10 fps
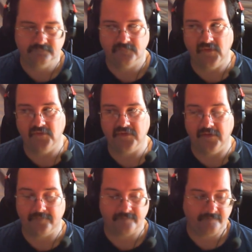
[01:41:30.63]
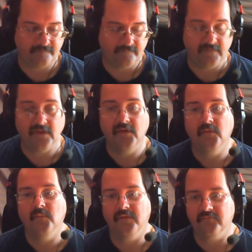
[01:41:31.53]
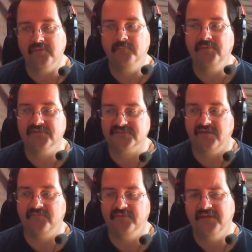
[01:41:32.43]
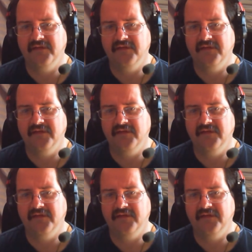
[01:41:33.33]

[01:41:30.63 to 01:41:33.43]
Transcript: Okay. 1 green plus 7.